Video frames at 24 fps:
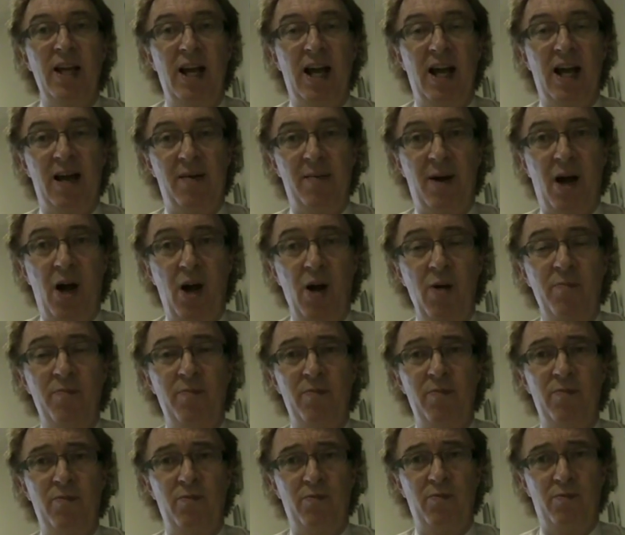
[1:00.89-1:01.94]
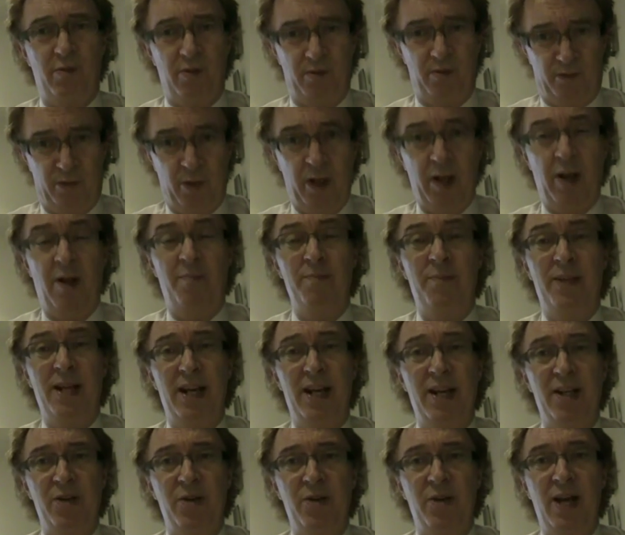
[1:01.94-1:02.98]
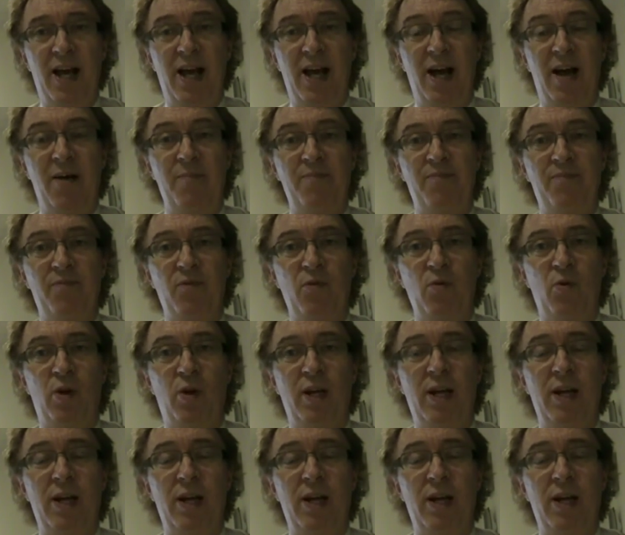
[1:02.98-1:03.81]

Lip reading: I hope what I'm telling you now will